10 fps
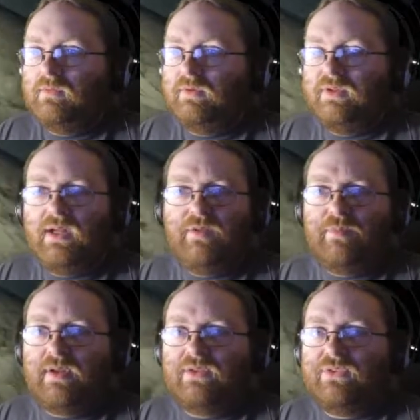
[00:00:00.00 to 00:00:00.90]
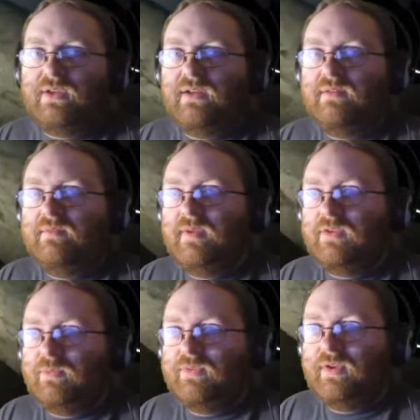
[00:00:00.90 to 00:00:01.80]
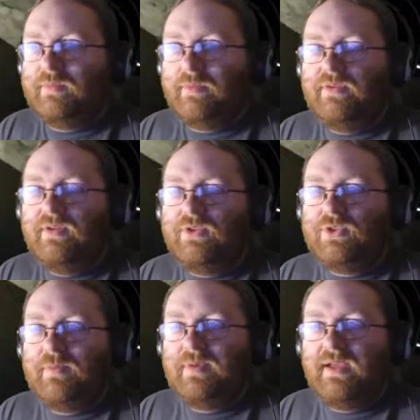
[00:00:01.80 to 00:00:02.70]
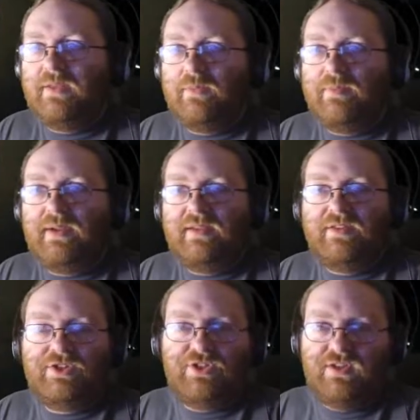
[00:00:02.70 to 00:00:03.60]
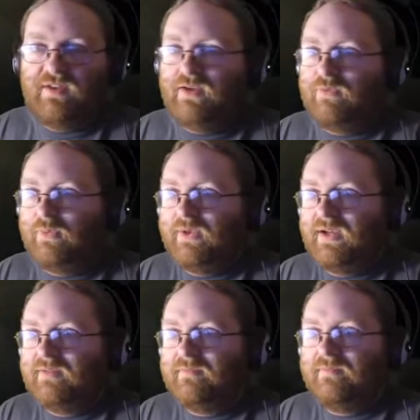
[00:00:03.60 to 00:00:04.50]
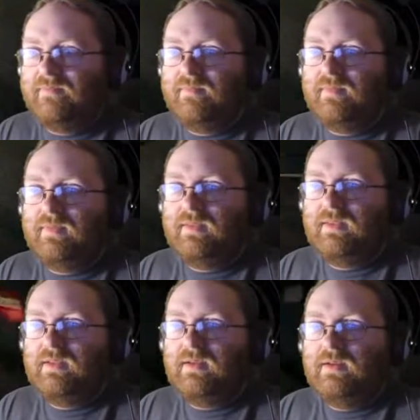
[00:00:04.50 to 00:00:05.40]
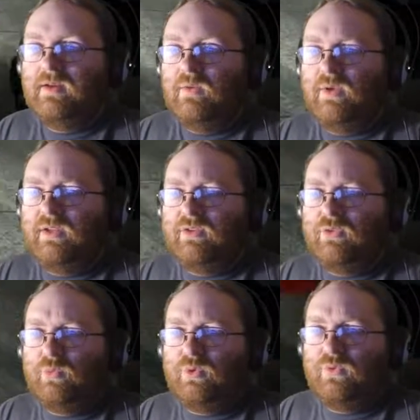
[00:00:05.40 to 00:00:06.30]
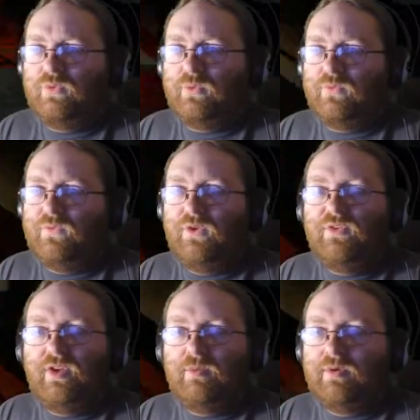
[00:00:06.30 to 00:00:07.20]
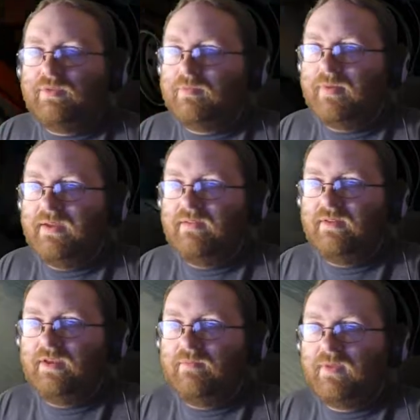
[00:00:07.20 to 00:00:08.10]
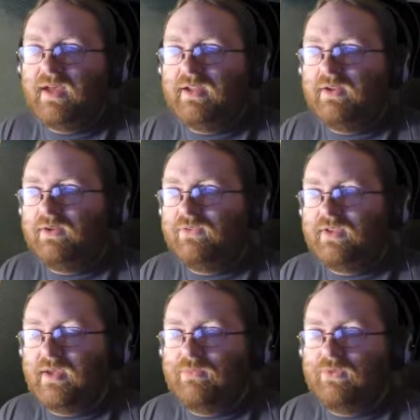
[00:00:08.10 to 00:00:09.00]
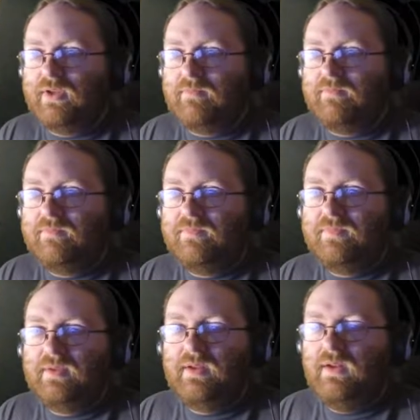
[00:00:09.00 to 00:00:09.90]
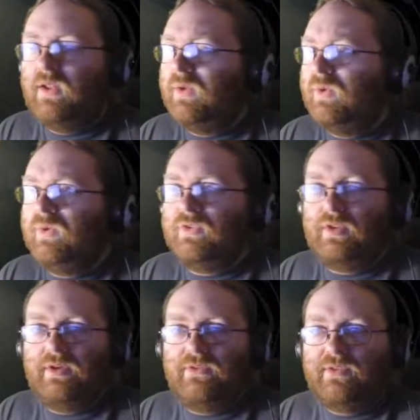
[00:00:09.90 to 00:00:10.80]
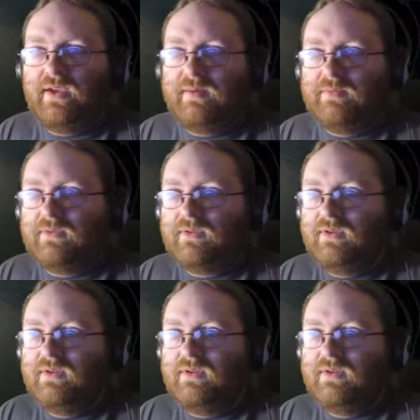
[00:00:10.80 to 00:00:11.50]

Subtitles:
We didn't have many as a kid, has to be said, but we did enjoy playing them. We played the shit out of what we had. We had this wonderful 30-in-1 compendium that had loads of games in it. Loads and loads of games.